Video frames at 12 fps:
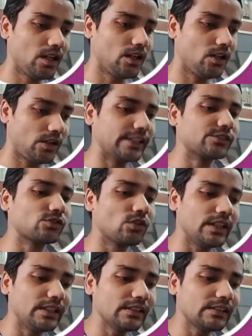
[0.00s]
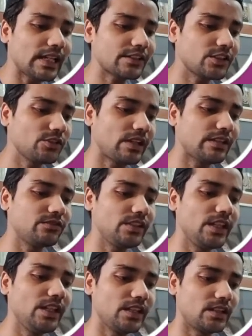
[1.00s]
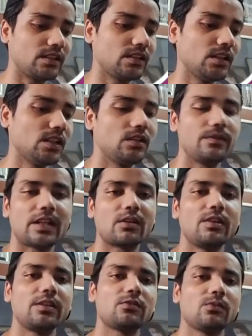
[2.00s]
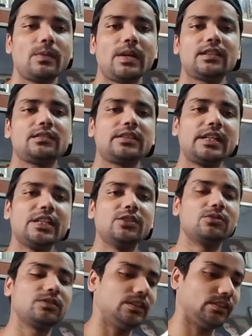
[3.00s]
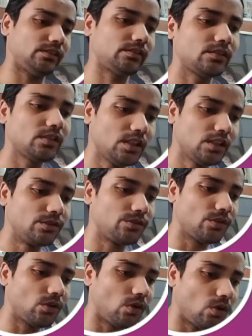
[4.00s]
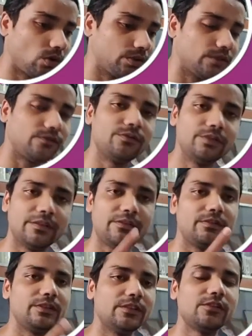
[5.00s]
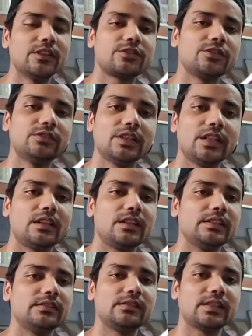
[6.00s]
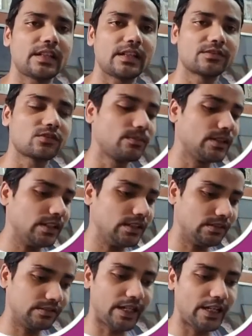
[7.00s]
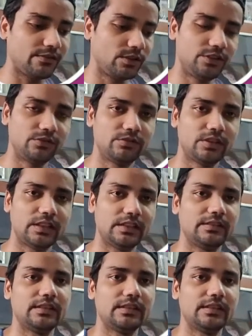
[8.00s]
Okay, so in this lecture you can see here we are going to make 3 users. So the first user is the customer, the second one user is